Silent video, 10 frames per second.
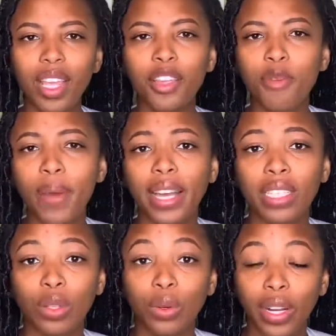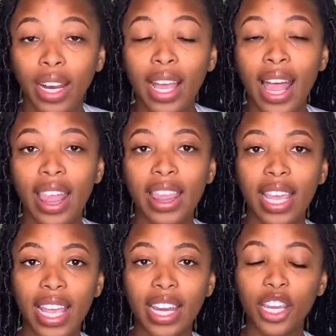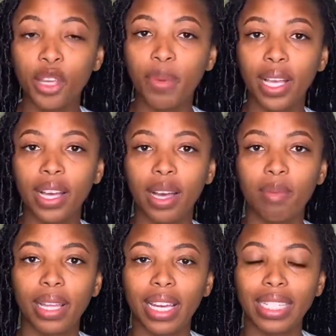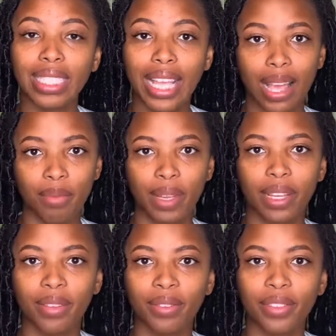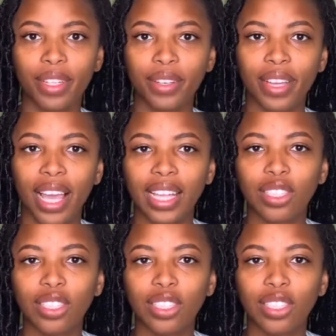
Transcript: you pass core. Then you become an adaptive, okay?